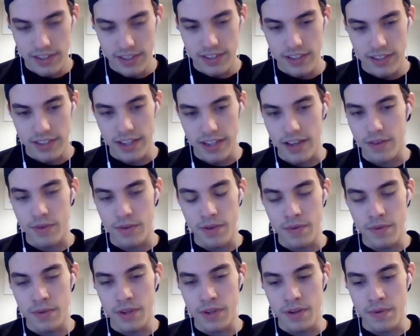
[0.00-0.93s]
Yeah,
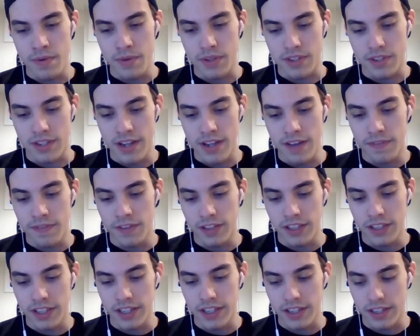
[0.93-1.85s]
it was
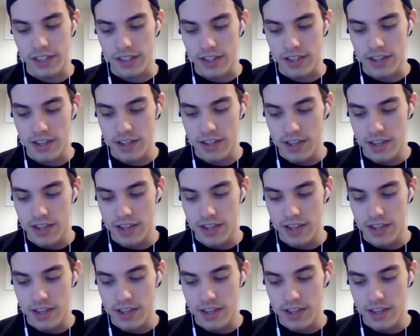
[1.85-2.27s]
definitely.